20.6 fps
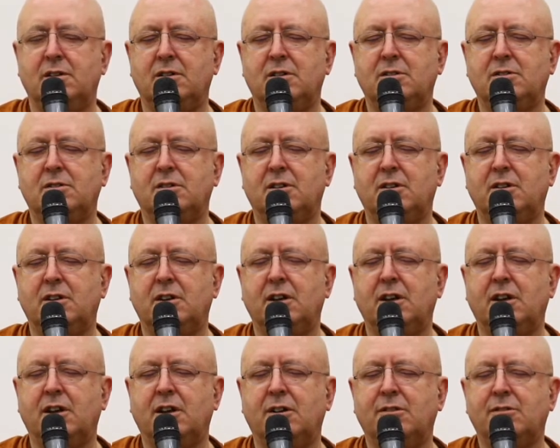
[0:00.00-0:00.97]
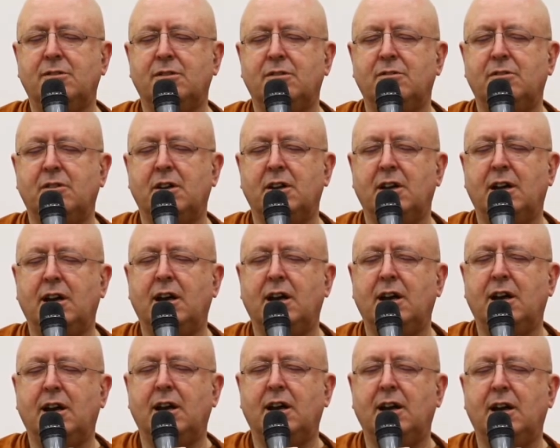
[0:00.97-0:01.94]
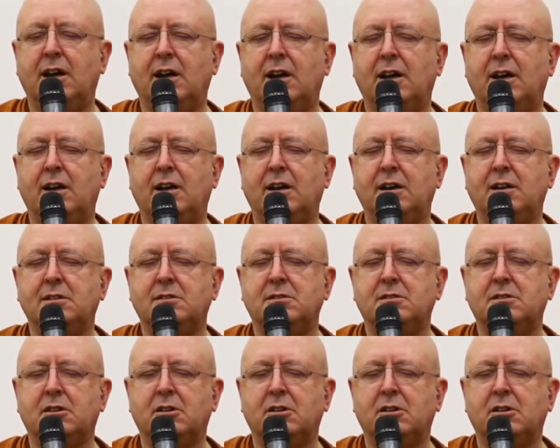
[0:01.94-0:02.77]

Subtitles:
Just learning how to relax